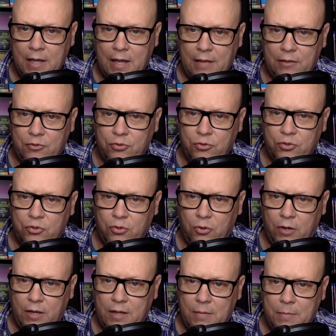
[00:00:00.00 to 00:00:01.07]
and the true
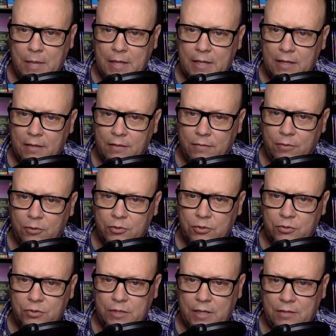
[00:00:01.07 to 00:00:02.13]
story in the making of the first
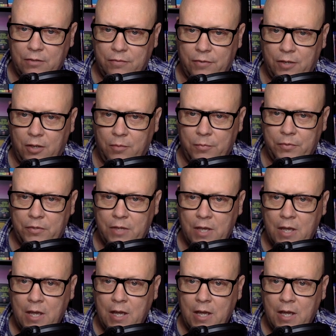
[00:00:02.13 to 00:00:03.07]
two Santo films.